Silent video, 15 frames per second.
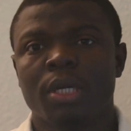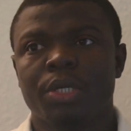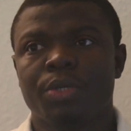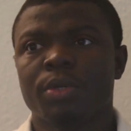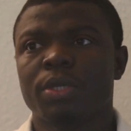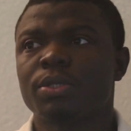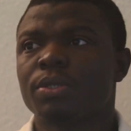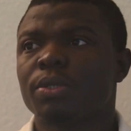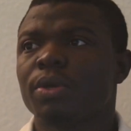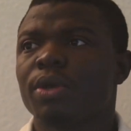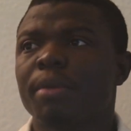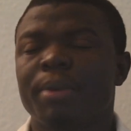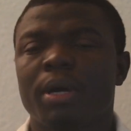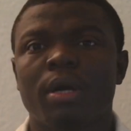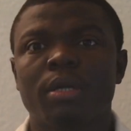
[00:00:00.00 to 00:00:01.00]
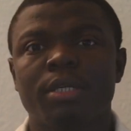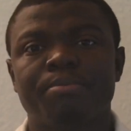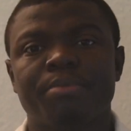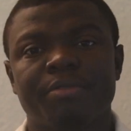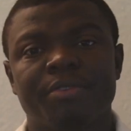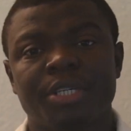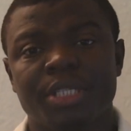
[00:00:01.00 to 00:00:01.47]
You want to talk about
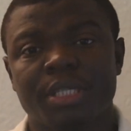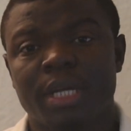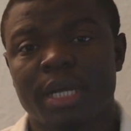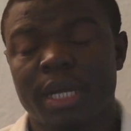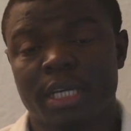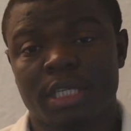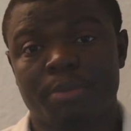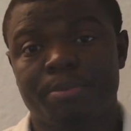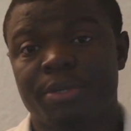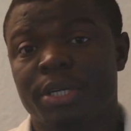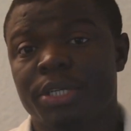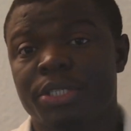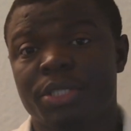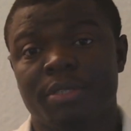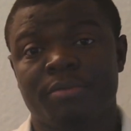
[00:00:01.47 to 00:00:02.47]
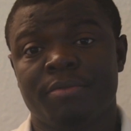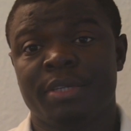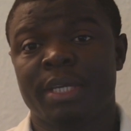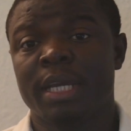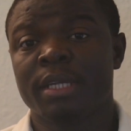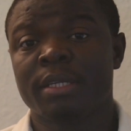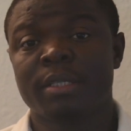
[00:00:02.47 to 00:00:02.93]
the professional experience you've
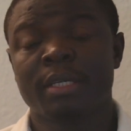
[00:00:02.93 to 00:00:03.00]
gained,